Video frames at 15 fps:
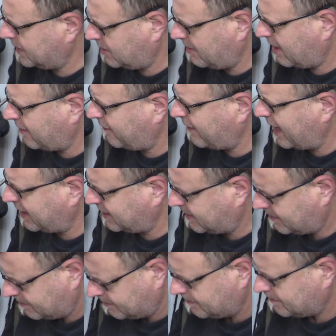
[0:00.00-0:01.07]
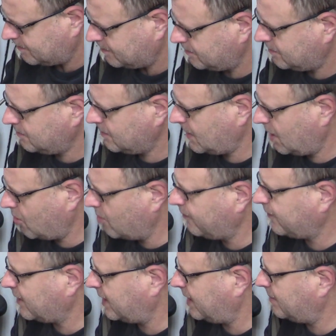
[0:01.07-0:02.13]
a matter of fact,
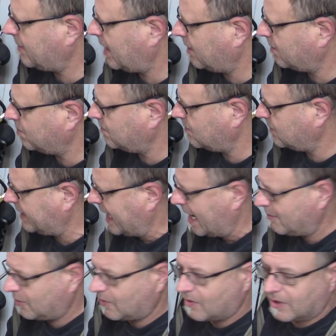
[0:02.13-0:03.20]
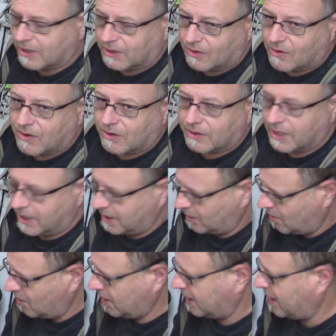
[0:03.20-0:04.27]
hopefully I'll yammer on
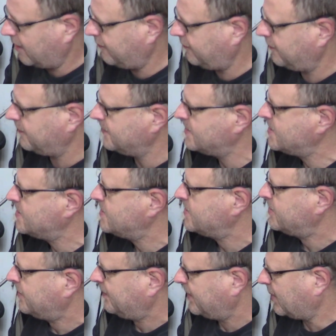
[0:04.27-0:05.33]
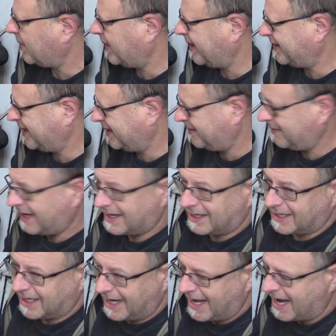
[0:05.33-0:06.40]
long enough, or I'll just
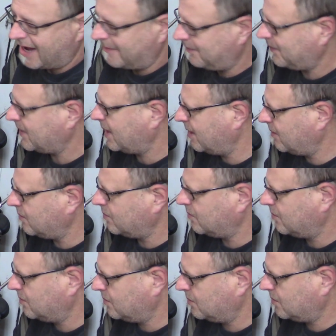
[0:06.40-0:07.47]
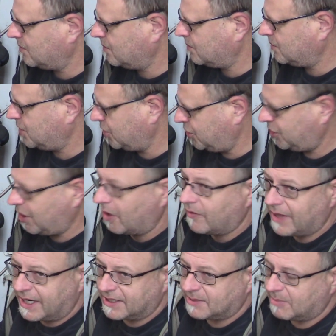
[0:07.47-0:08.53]
edit it out, to
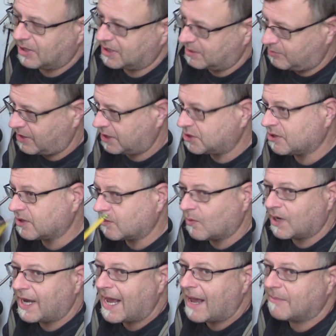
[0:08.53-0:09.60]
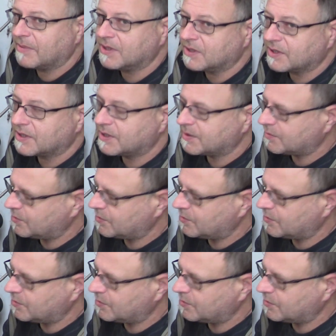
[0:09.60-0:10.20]
show that it's building pressure and what happens.